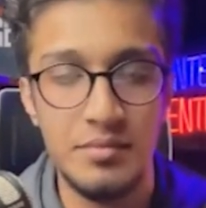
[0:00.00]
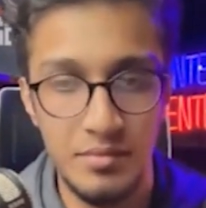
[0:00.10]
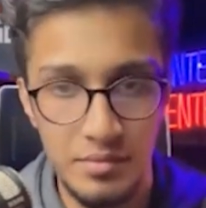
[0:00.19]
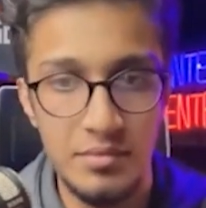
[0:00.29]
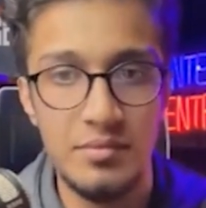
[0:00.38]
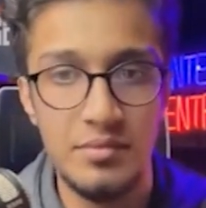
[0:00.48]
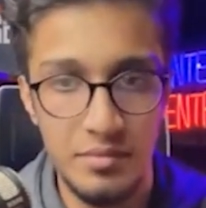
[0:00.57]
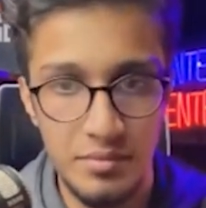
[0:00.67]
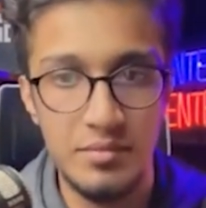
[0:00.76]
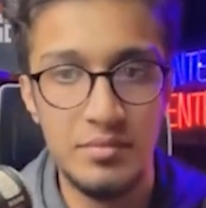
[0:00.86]

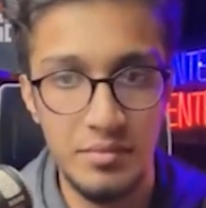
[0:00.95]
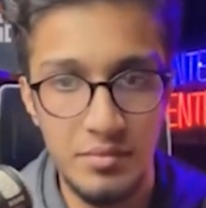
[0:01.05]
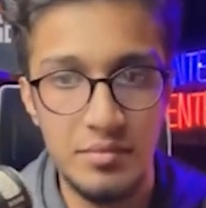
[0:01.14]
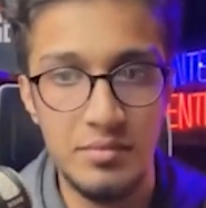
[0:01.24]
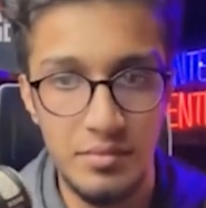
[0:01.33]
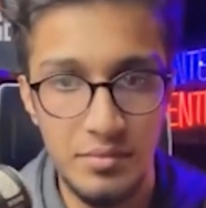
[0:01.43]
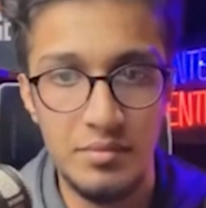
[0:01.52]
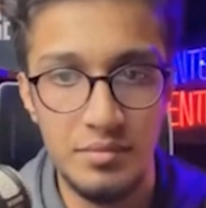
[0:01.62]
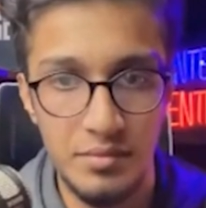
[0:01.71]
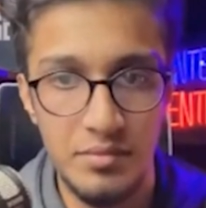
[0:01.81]

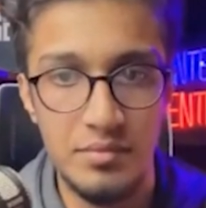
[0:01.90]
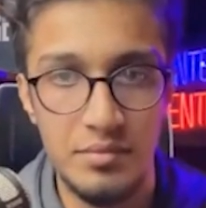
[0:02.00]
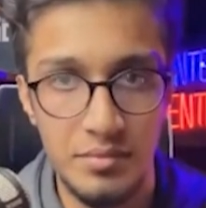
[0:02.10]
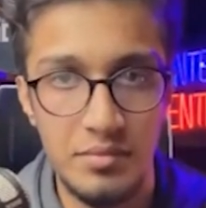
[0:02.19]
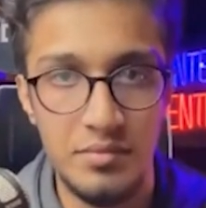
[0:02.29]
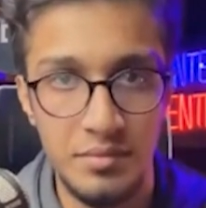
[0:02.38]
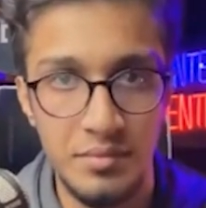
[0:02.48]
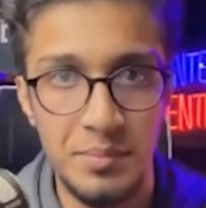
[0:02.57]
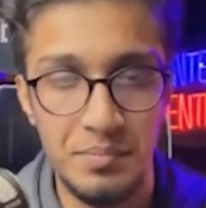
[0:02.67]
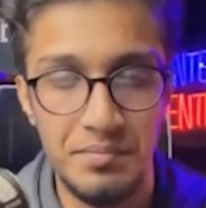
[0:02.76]

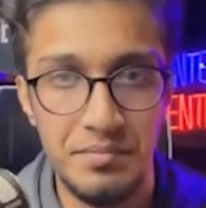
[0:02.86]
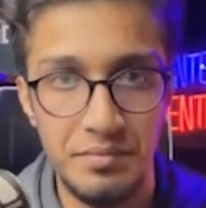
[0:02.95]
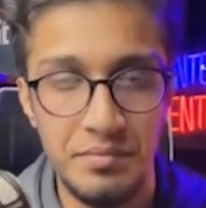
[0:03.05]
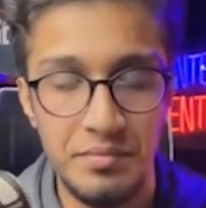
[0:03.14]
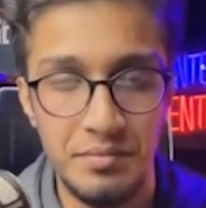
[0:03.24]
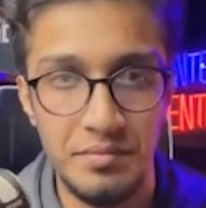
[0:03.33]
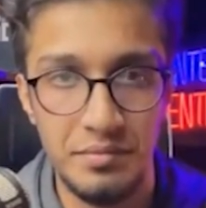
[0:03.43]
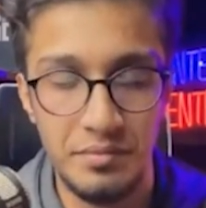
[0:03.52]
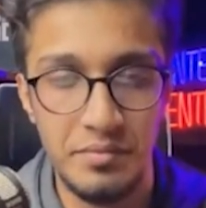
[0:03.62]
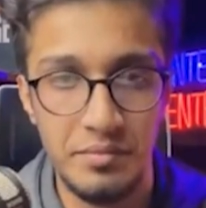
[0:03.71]

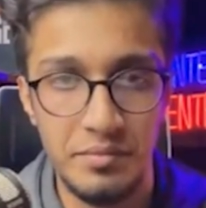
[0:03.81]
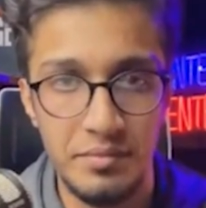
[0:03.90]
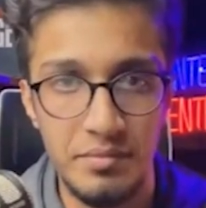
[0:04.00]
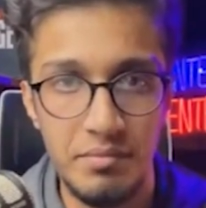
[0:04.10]
[no speech]